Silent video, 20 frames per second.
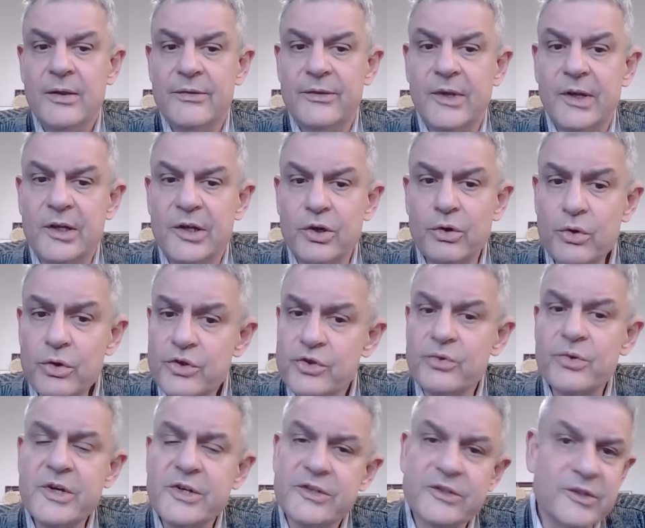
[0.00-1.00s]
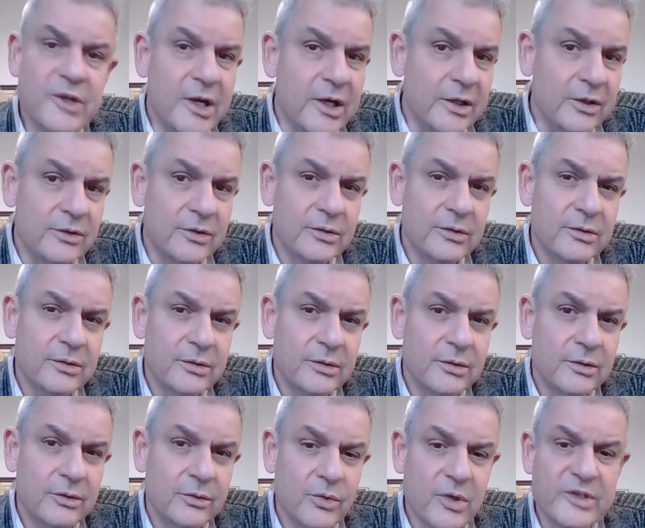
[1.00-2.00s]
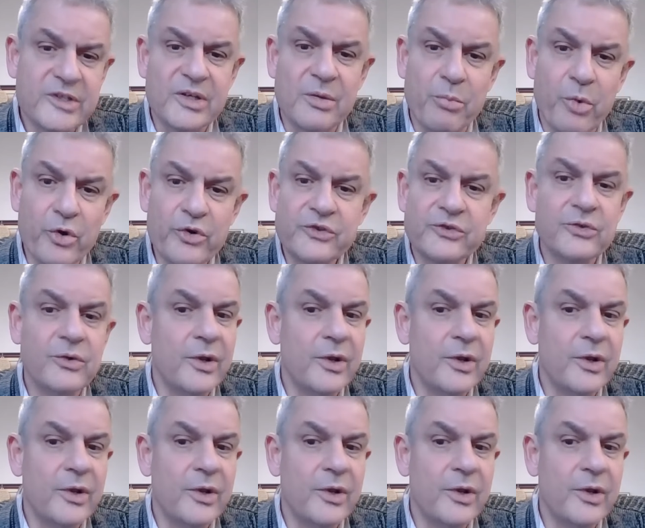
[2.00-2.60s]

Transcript: The new Jewish state was supposed